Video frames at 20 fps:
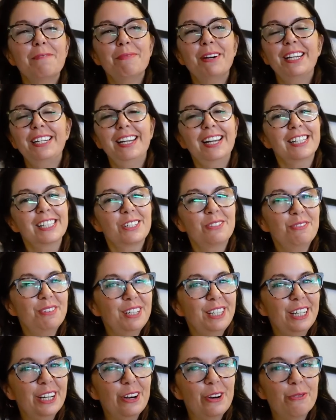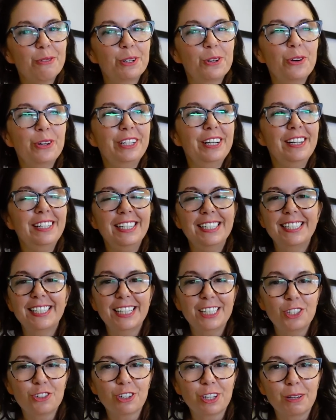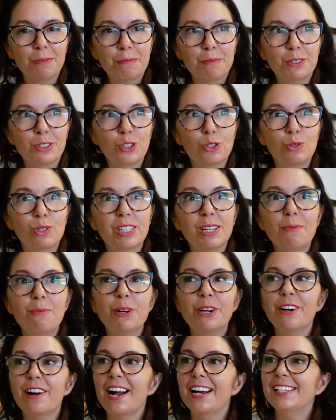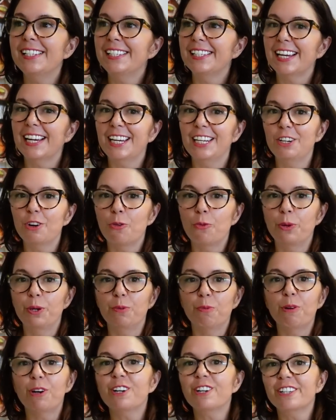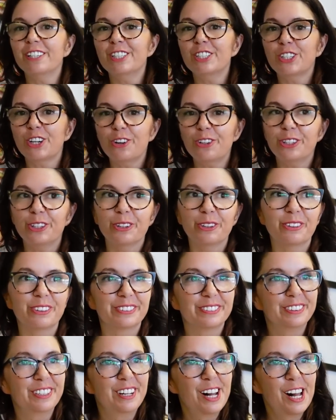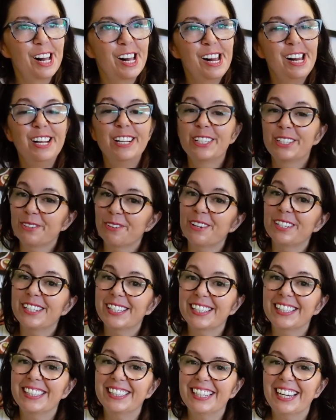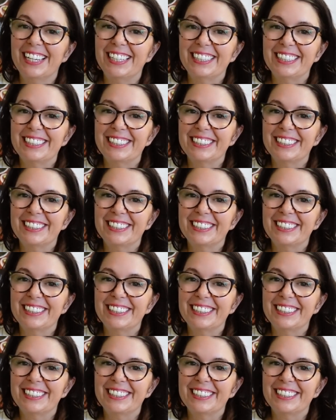In my next video, we're going on a day trip to somewhere I said we weren't going to show you. So I'll see you then.